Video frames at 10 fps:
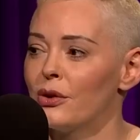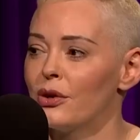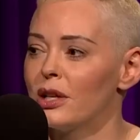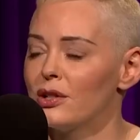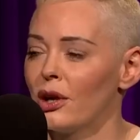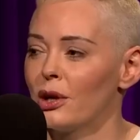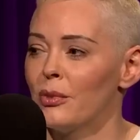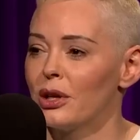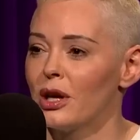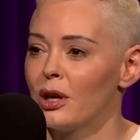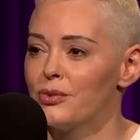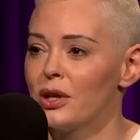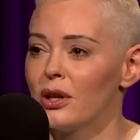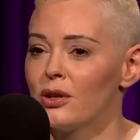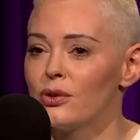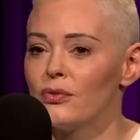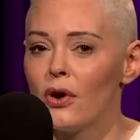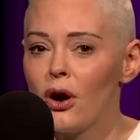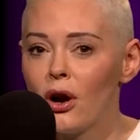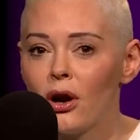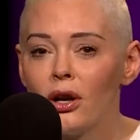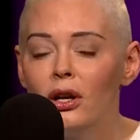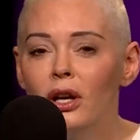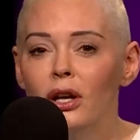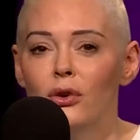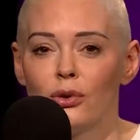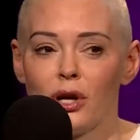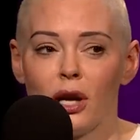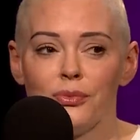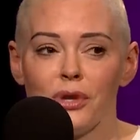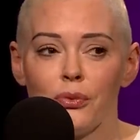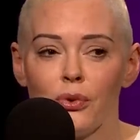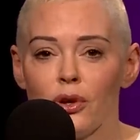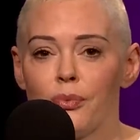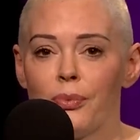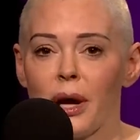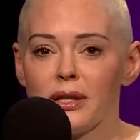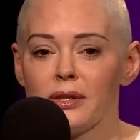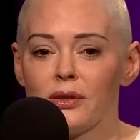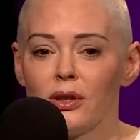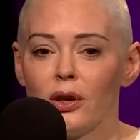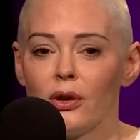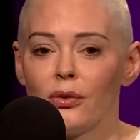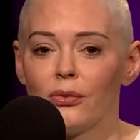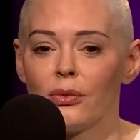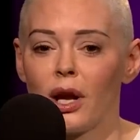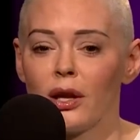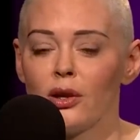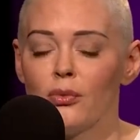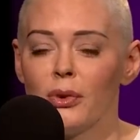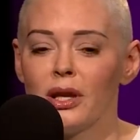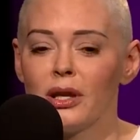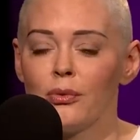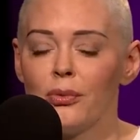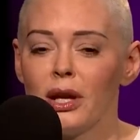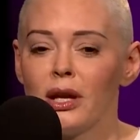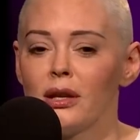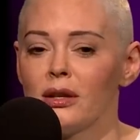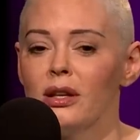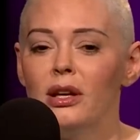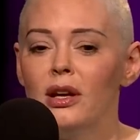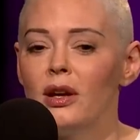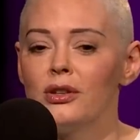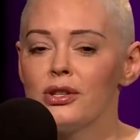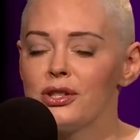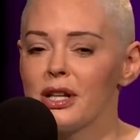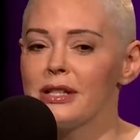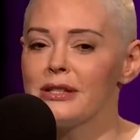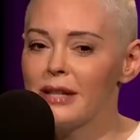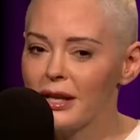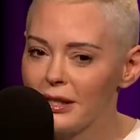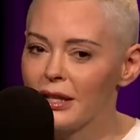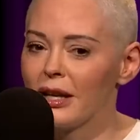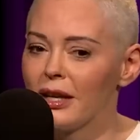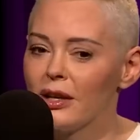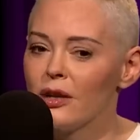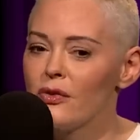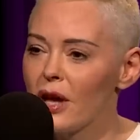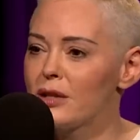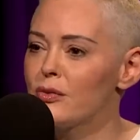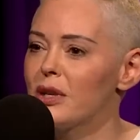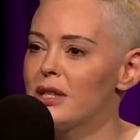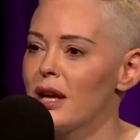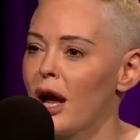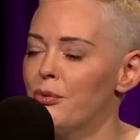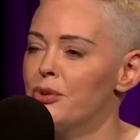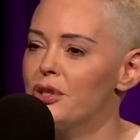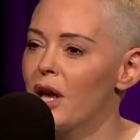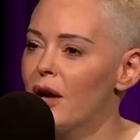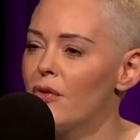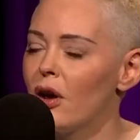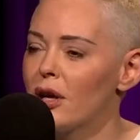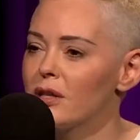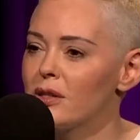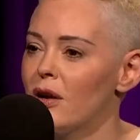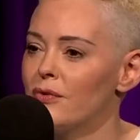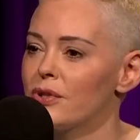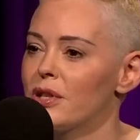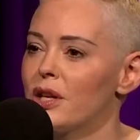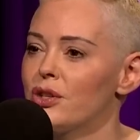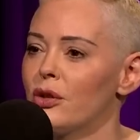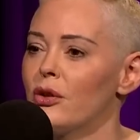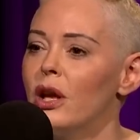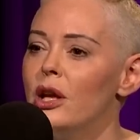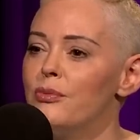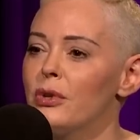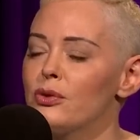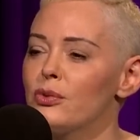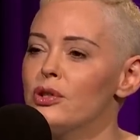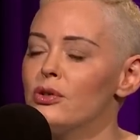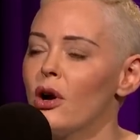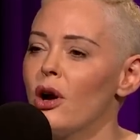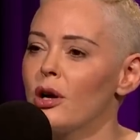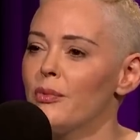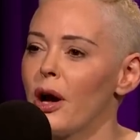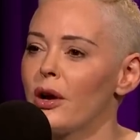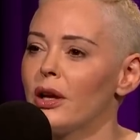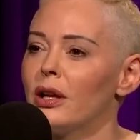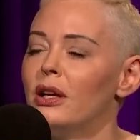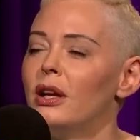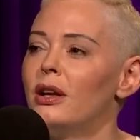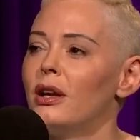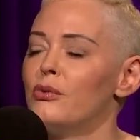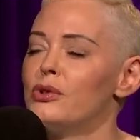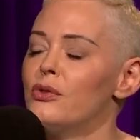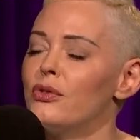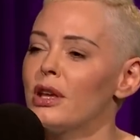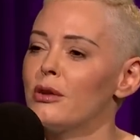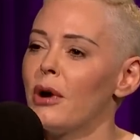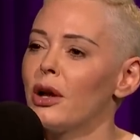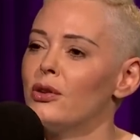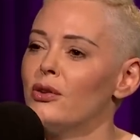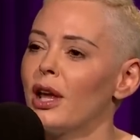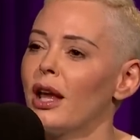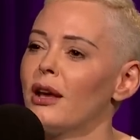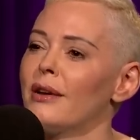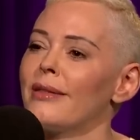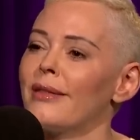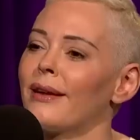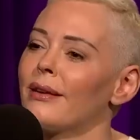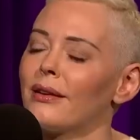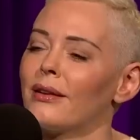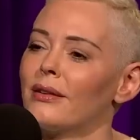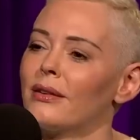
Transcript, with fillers: all night talking about times they'd gone too far or times they were the best, you know, kind of human they could be and, and just dissecting it. You know, that's what needs to happen. Just have honest conversation because once you talk about it and once you think about it, you can't unthink.